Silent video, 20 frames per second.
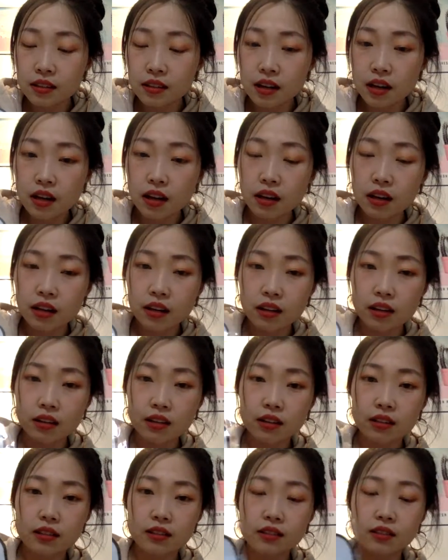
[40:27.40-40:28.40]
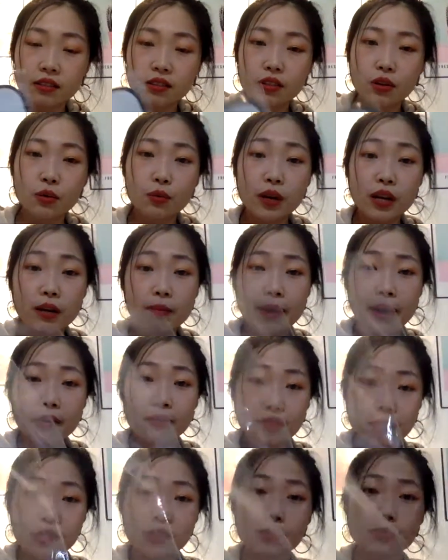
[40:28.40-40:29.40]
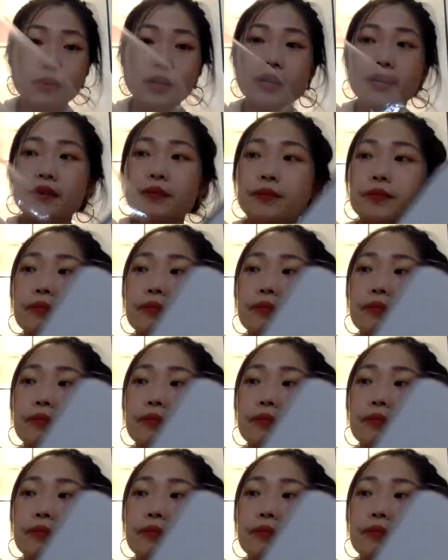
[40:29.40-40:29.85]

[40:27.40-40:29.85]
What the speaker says: So what about this way?